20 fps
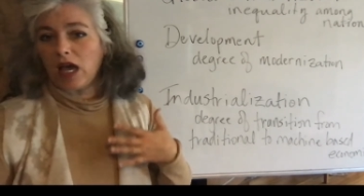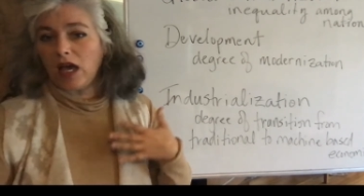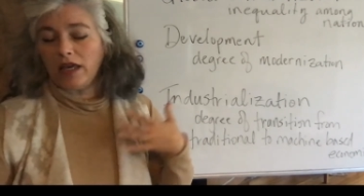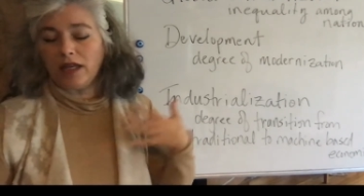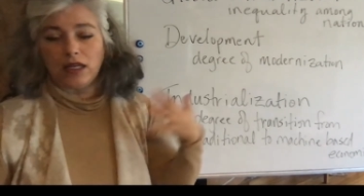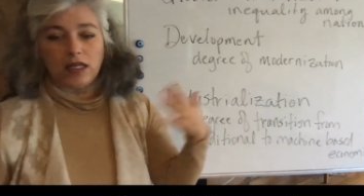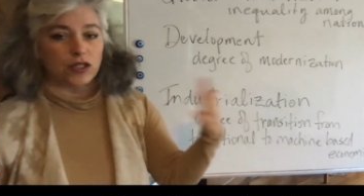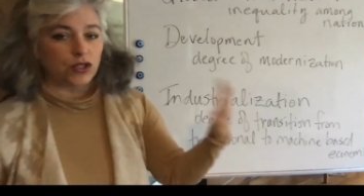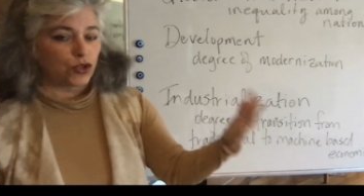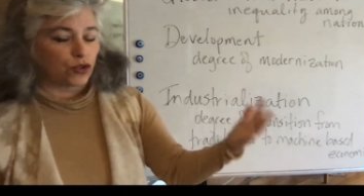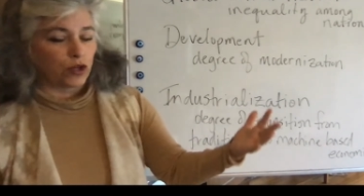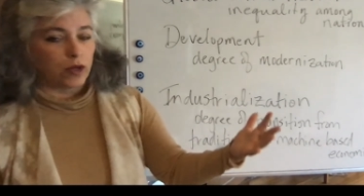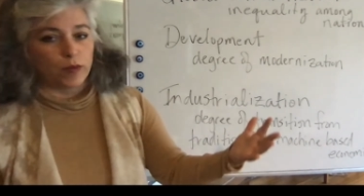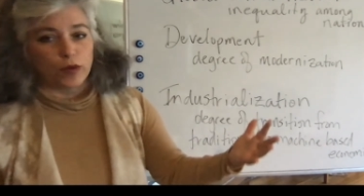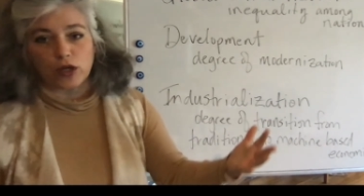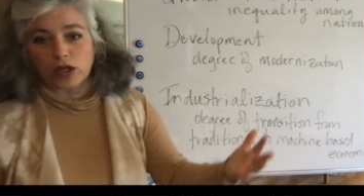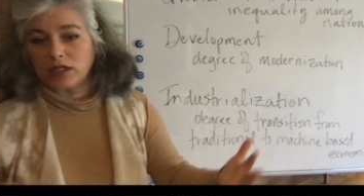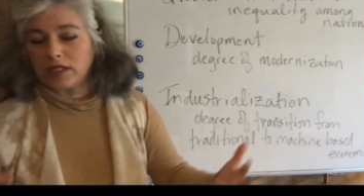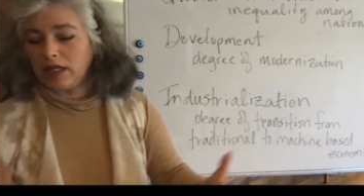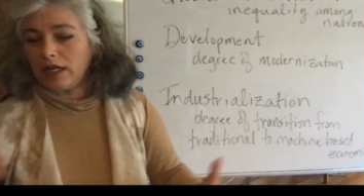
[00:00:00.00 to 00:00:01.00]
and history
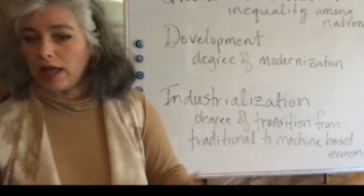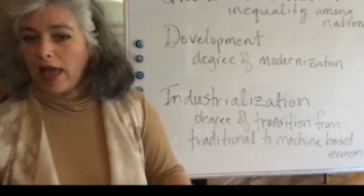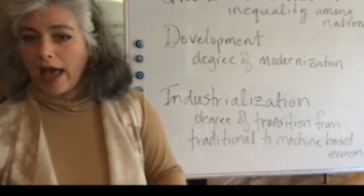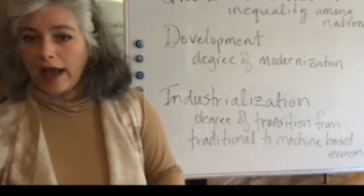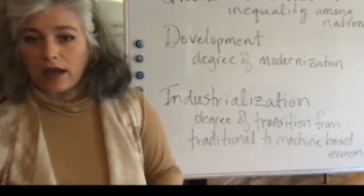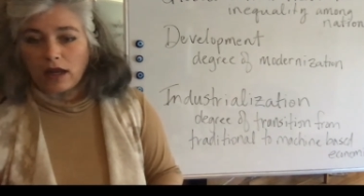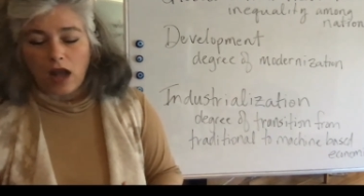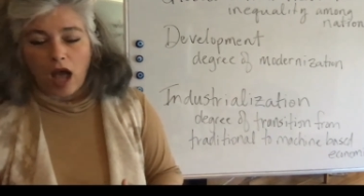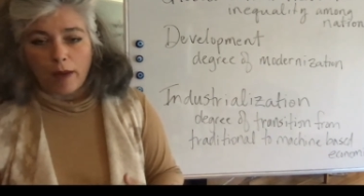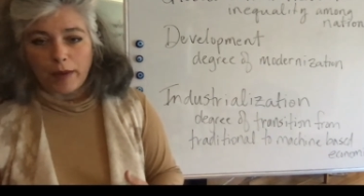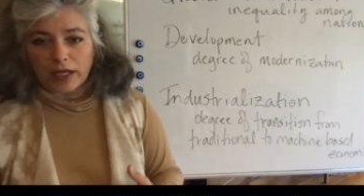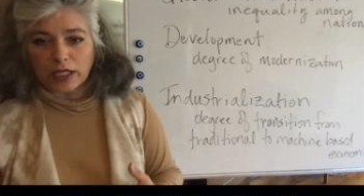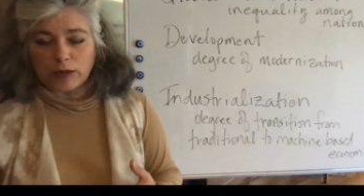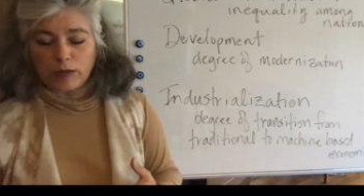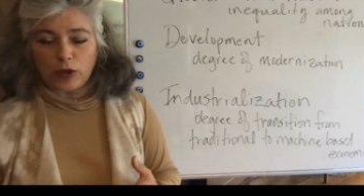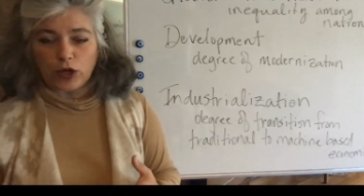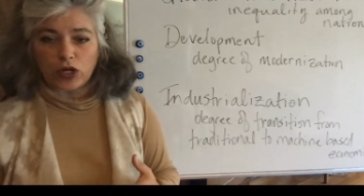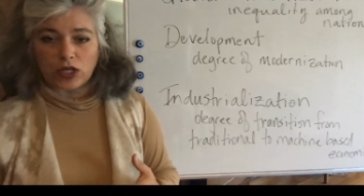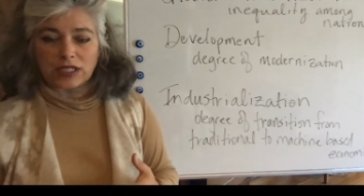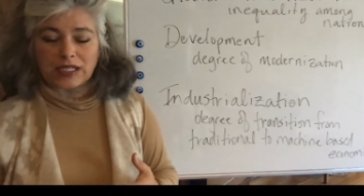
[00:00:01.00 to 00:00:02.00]
books and economics
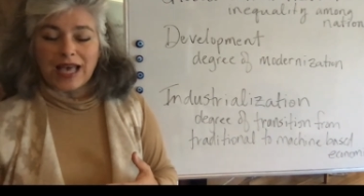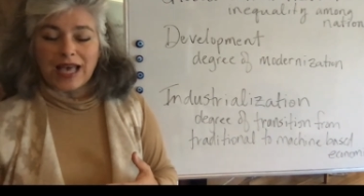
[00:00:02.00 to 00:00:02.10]
books,